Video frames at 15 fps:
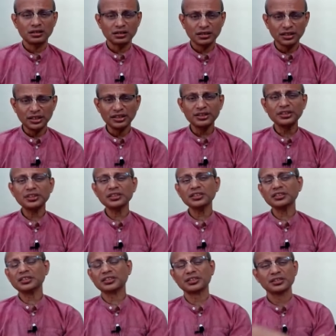
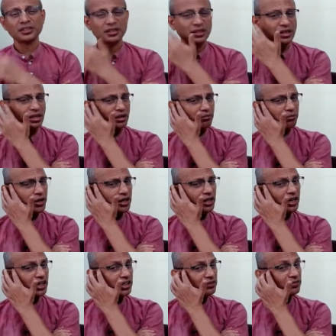religious, but
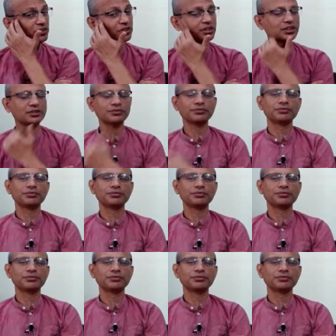not a devotee.